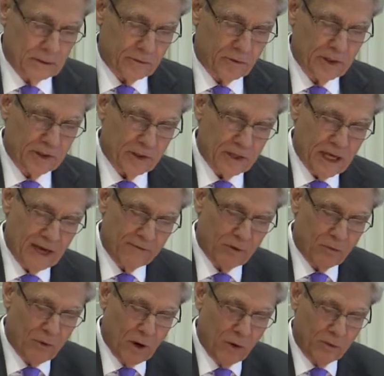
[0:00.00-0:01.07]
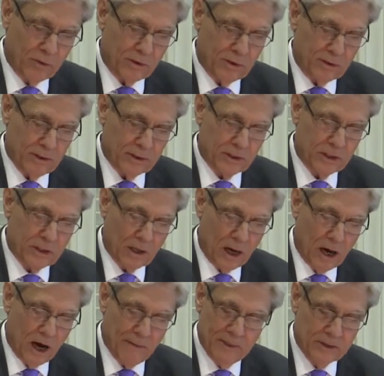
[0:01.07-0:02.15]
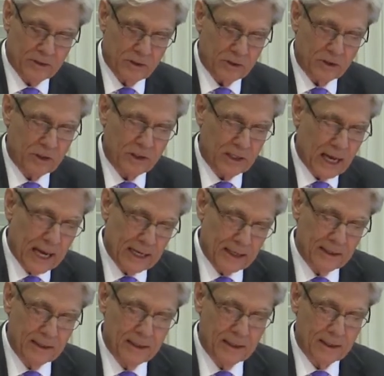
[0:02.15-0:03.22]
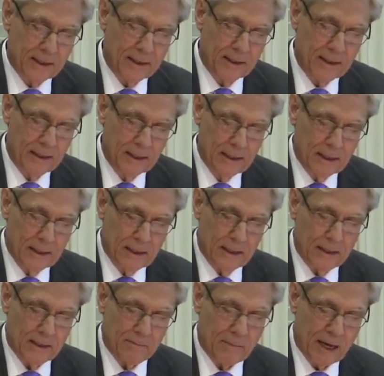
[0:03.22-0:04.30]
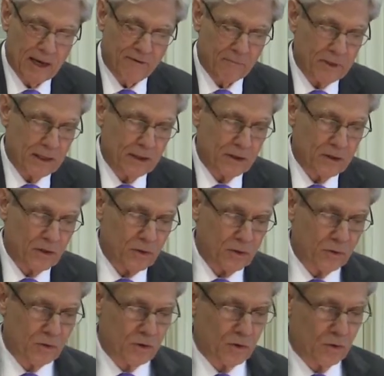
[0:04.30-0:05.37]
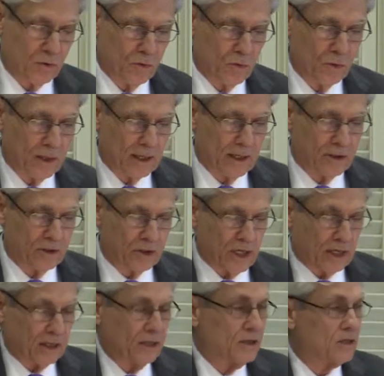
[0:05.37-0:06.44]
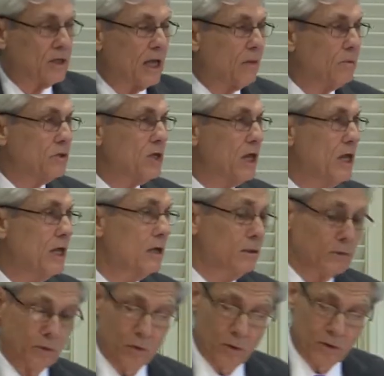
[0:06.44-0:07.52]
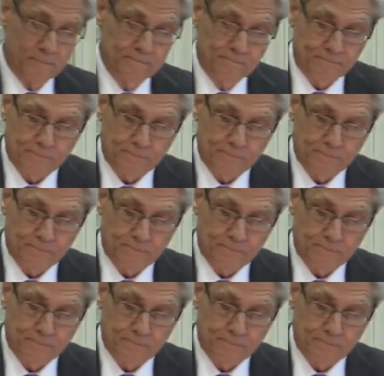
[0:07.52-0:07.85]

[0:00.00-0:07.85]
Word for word: The reason David wrote this psalm isn't stated. It may have been due to a sickness that was healed or